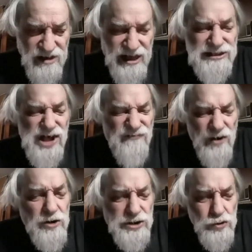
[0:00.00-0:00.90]
They just
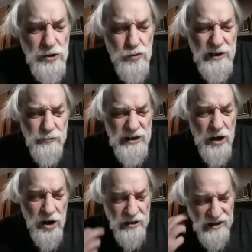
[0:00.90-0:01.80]
voted to acquit
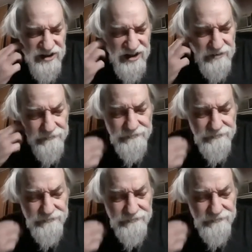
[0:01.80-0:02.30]
regardless.